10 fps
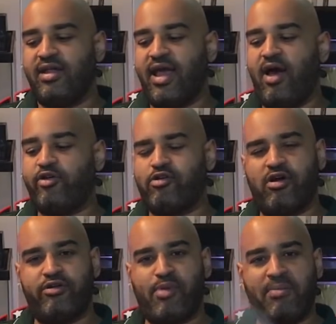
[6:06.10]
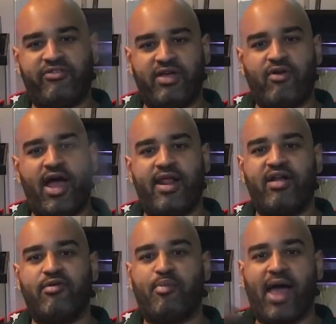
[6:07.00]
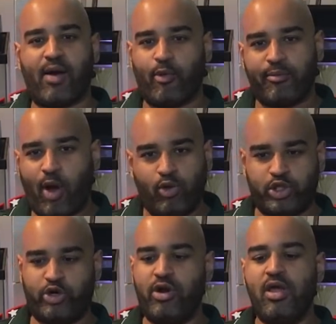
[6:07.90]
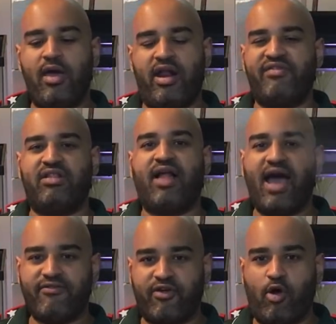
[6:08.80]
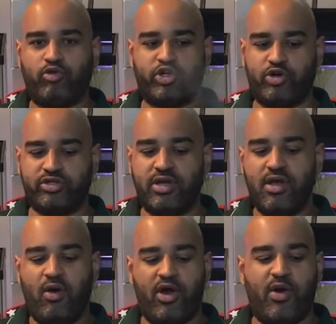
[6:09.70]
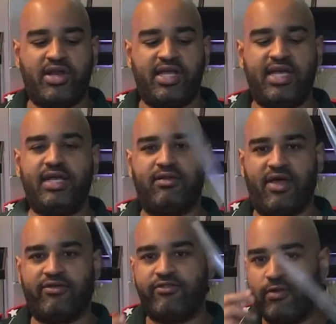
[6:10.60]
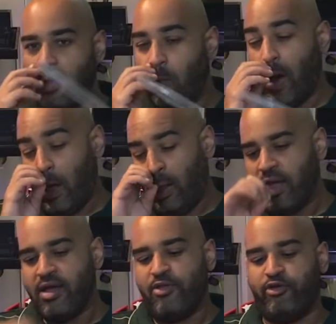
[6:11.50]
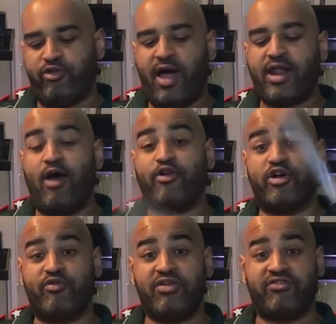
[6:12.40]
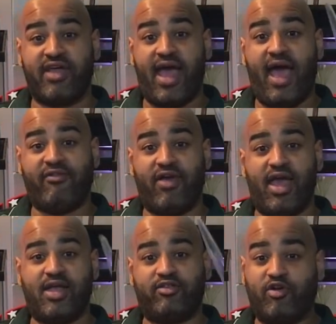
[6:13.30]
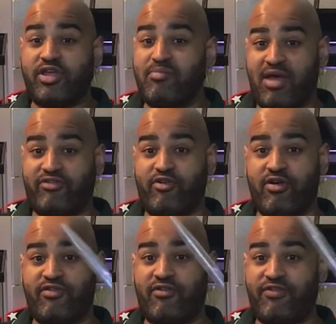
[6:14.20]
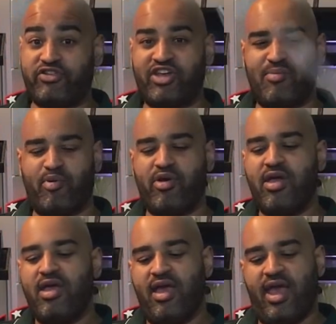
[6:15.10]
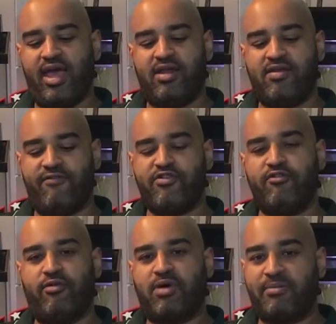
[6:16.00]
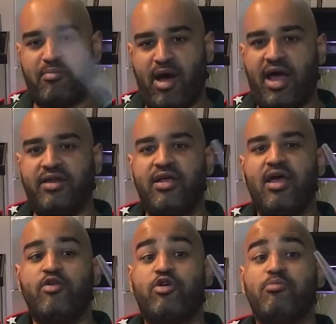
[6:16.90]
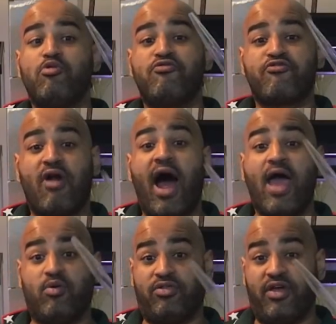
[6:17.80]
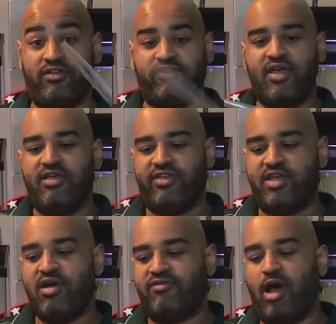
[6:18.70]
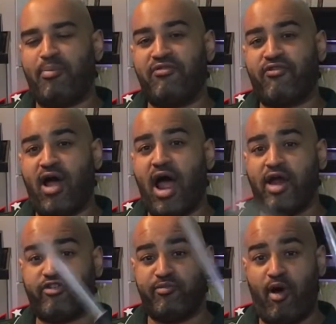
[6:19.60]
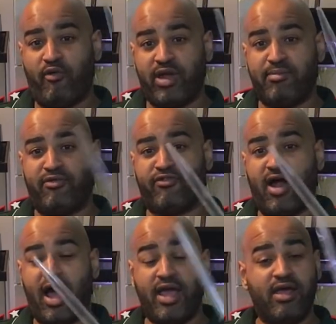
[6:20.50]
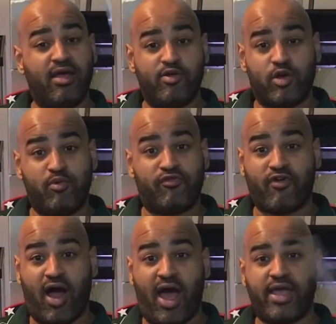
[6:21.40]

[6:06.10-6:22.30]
Now you're probably saying, Ryan, I don't have a blackworm culture. I don't have any live cultures. Why do I need this? Well, there's a lot of other good reasons to have a turkey baster if you're a fish keeper, and a few of them come to mind. You can move fry with this. Say you have guppy fry or small rainbow fry, you can move fry.